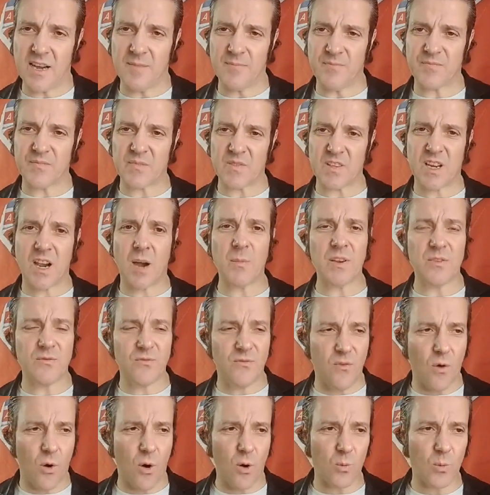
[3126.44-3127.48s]
coming
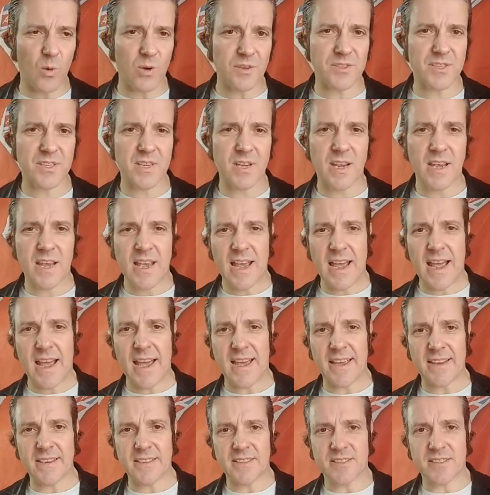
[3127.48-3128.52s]
forward
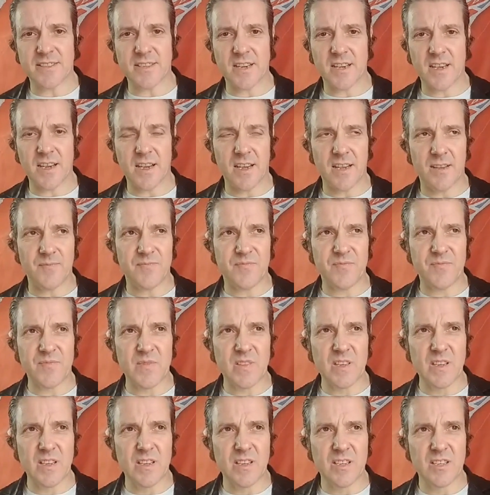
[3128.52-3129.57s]
and
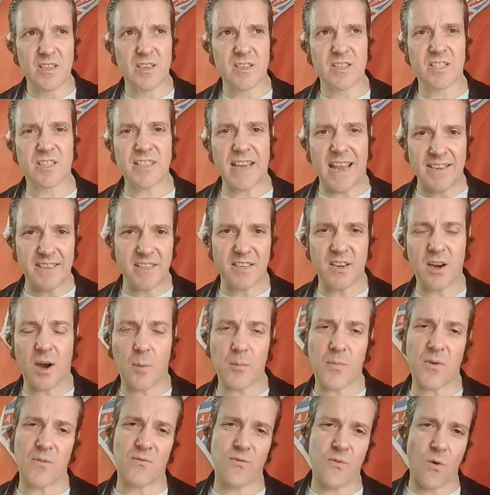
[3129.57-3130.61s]
standing up
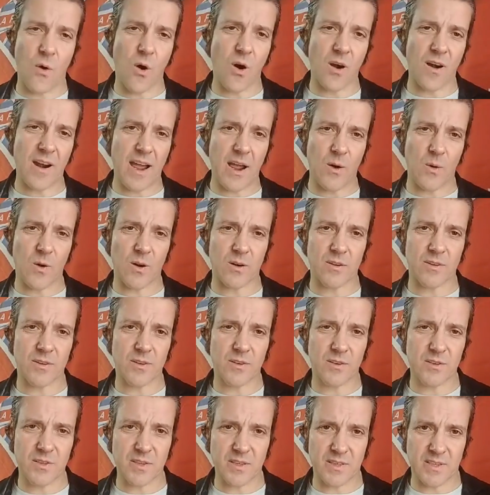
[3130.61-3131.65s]
for our
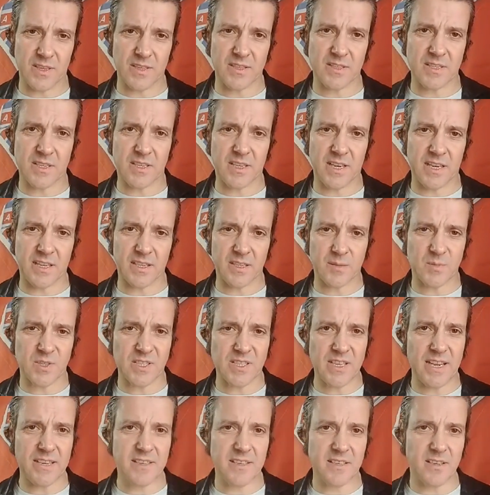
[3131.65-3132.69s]
United Kingdom,
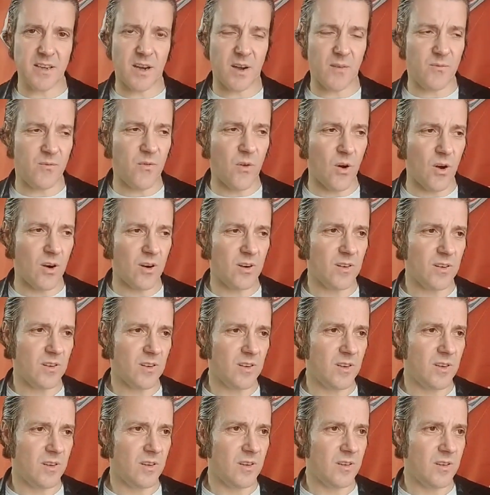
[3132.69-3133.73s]
standing up for
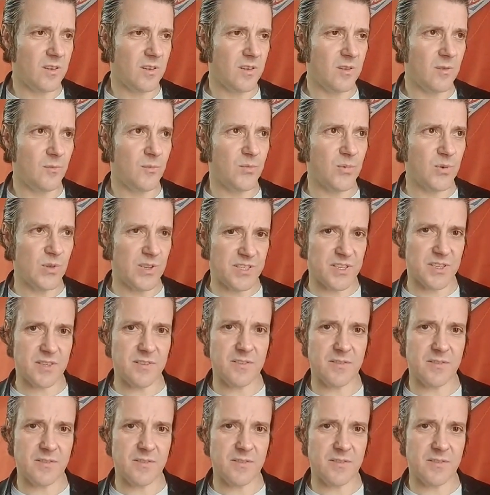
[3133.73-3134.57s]
Britain,